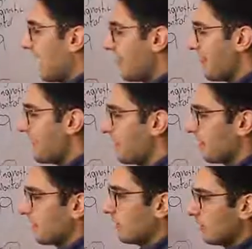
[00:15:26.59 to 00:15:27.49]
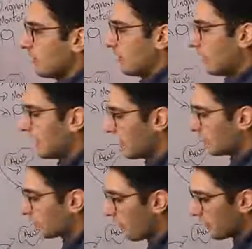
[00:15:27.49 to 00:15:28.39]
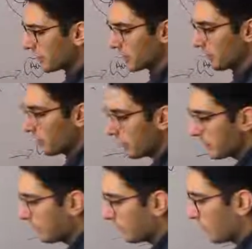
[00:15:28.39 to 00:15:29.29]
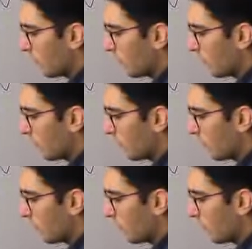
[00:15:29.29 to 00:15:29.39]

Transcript: And then in a broader deployment,